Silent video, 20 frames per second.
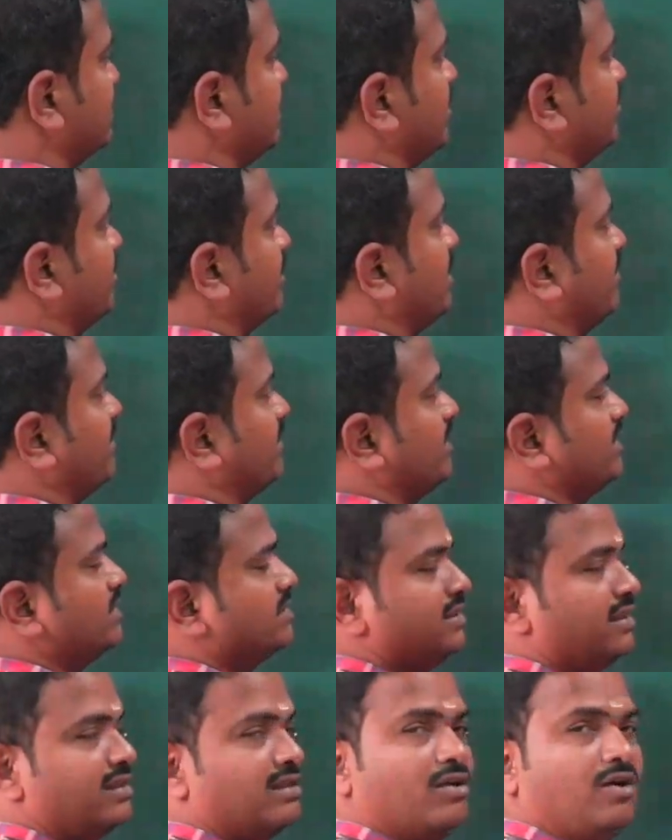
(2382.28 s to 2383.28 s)
number of
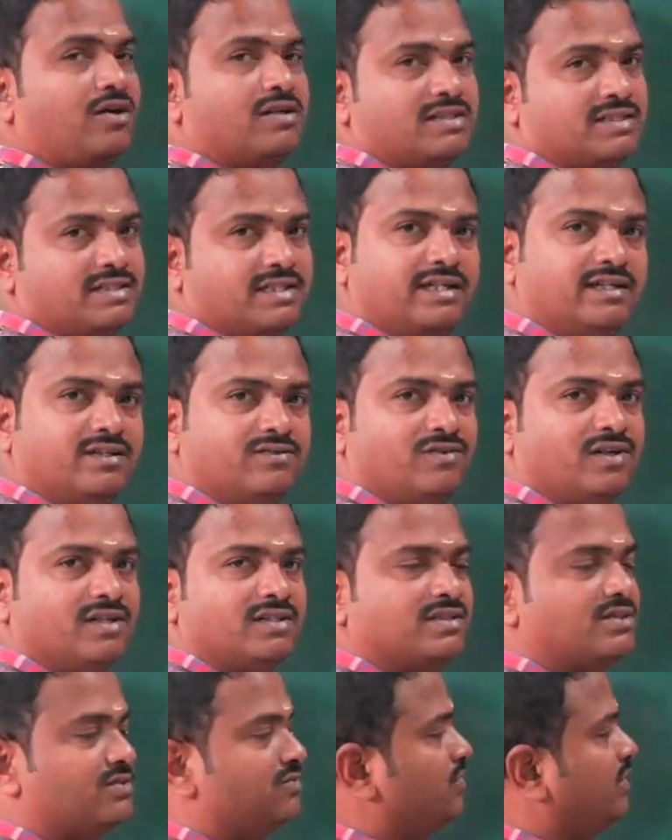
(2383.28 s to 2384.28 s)
turns are constant.
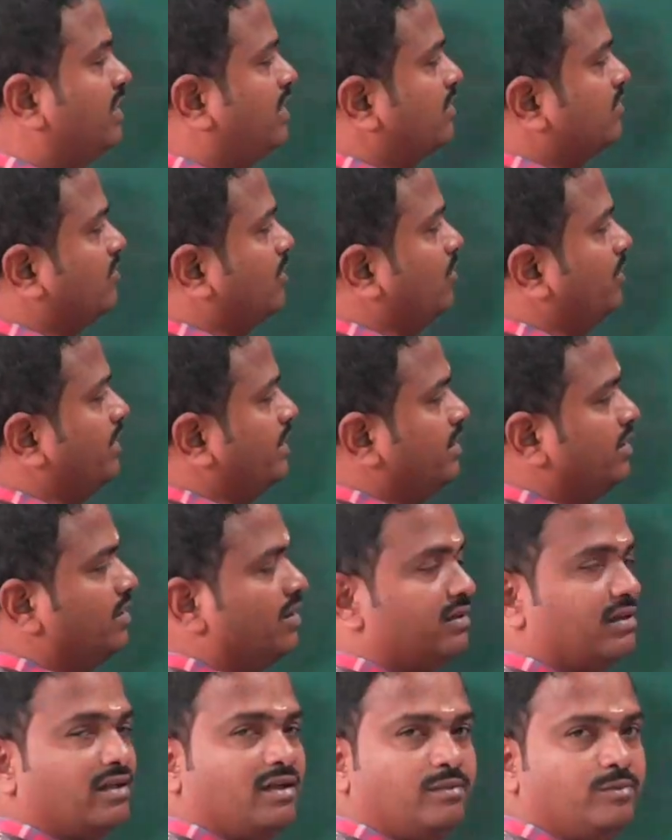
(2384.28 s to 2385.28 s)
Once we are wounding
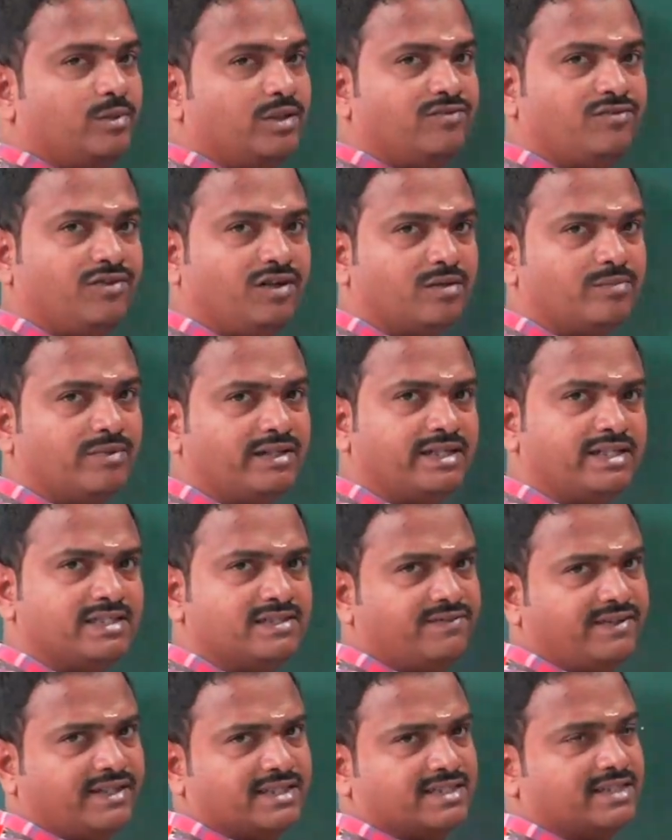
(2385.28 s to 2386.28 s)
on the uniform, it is
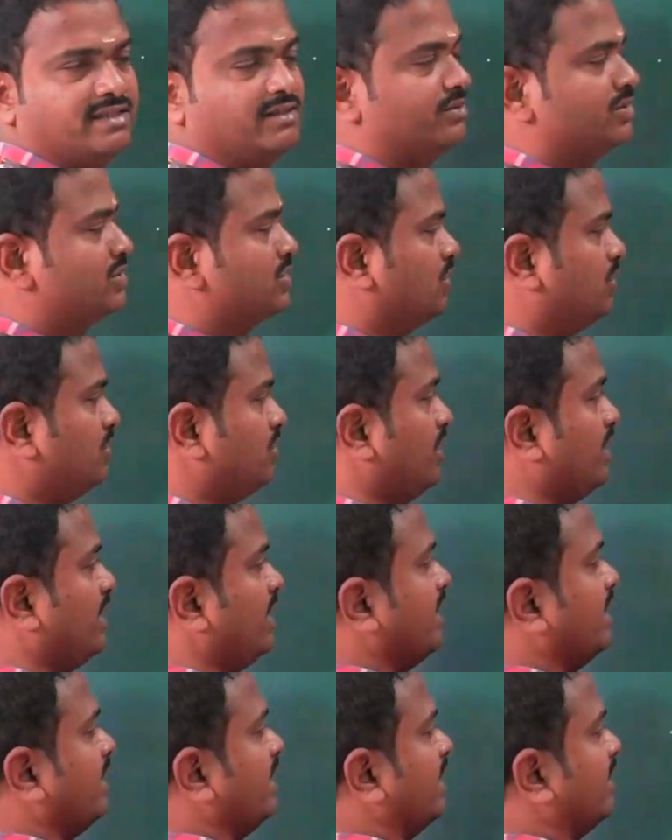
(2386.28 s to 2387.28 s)
fixed, so
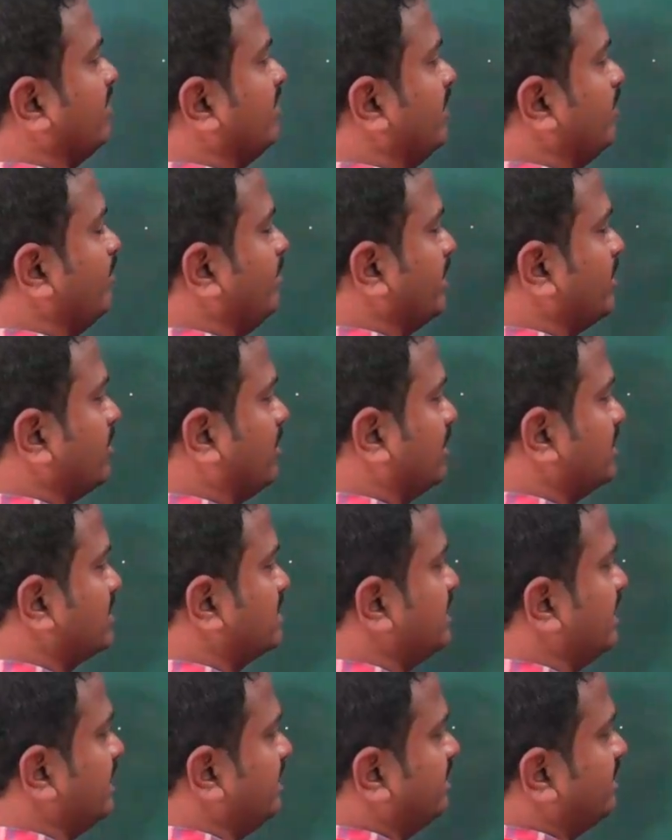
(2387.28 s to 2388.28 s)
n will be
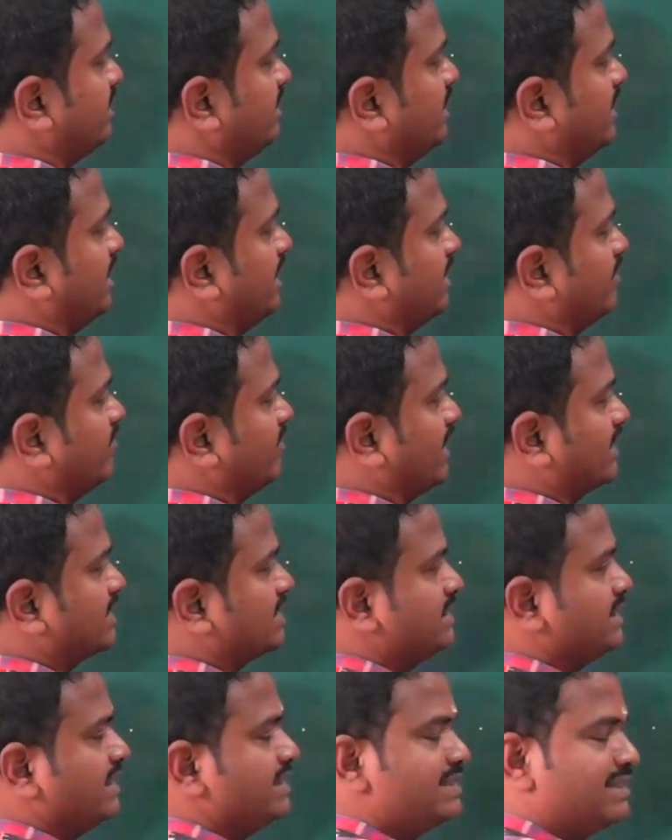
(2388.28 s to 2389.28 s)
constant, and flux
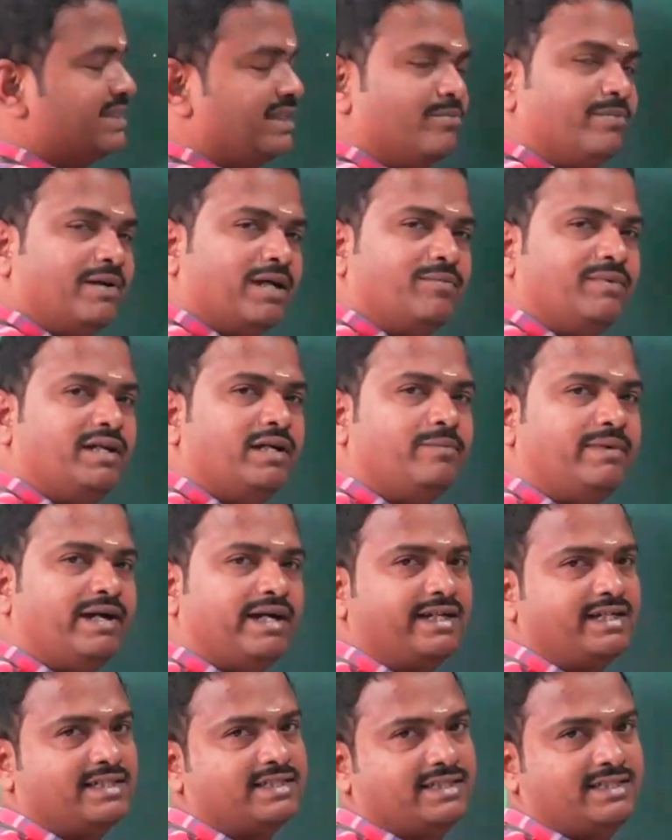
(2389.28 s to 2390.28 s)
density, permanent
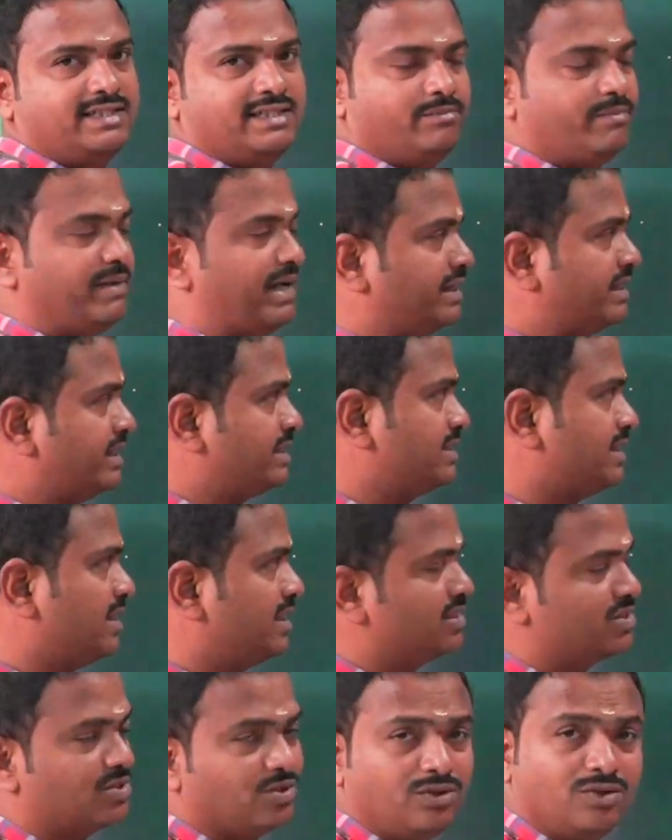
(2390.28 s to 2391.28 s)
magnets
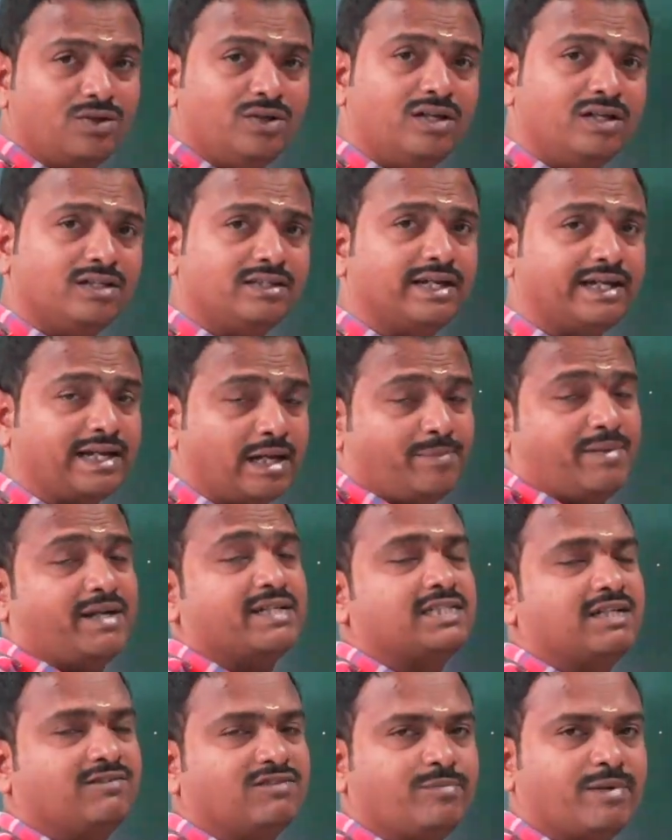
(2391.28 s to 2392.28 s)
also, the
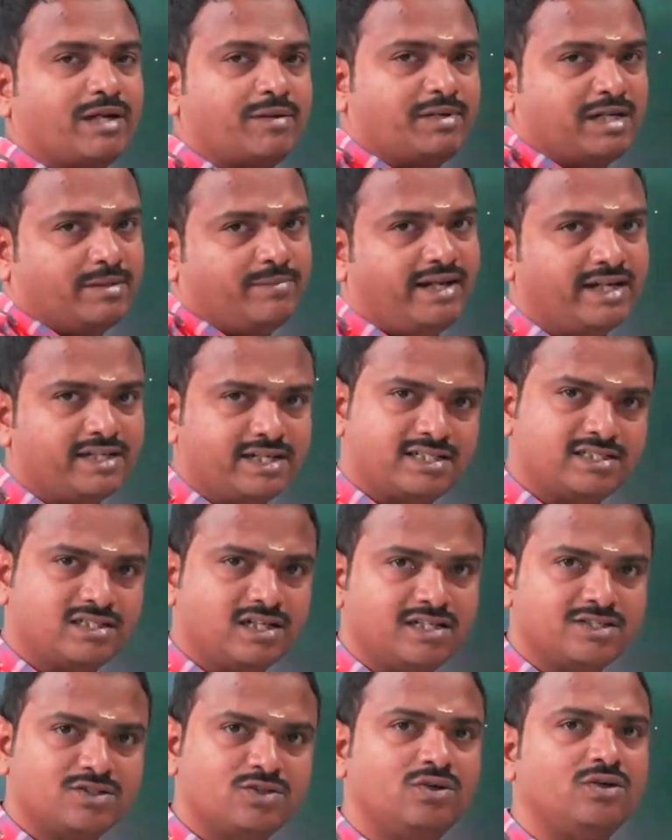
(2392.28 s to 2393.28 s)
capacity of the permanent magnets
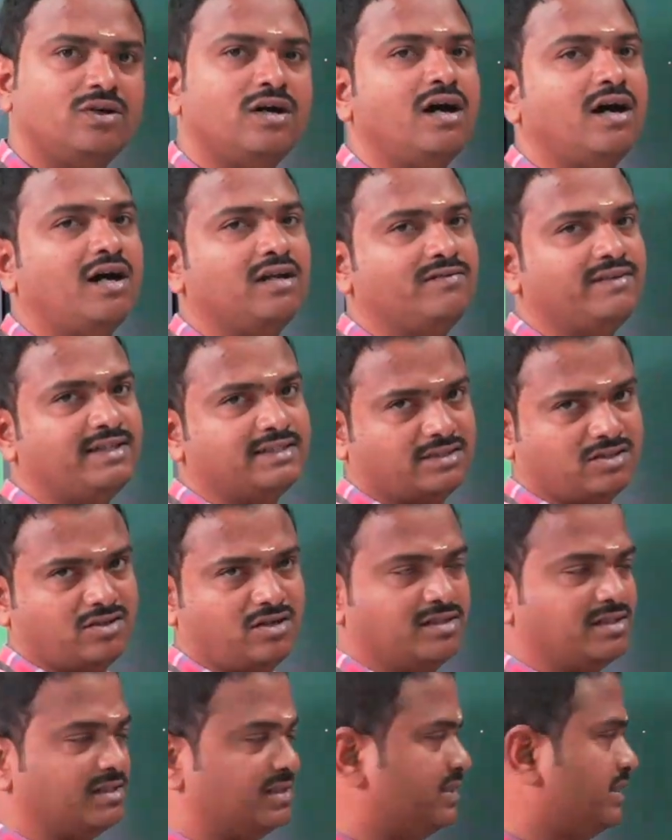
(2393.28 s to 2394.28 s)
also always
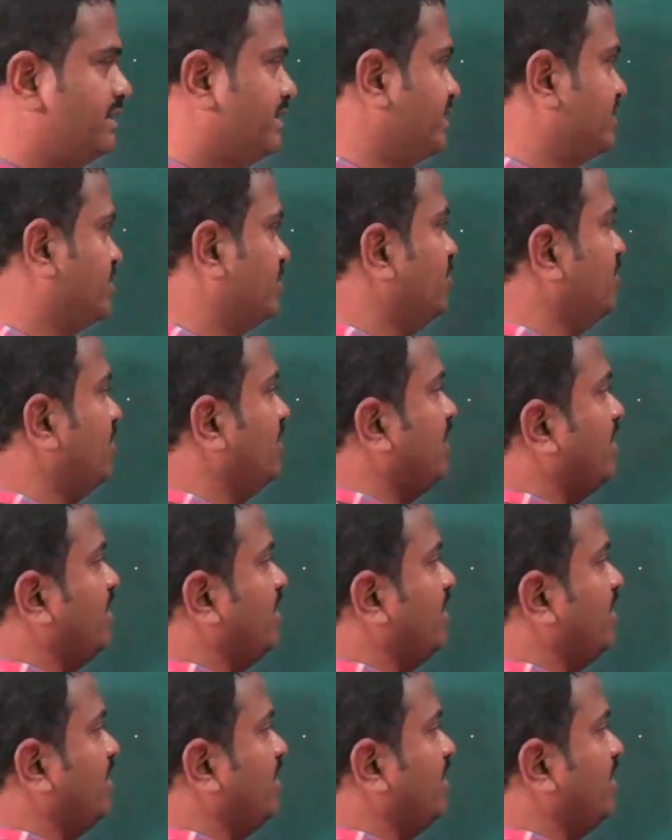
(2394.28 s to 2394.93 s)
constant. So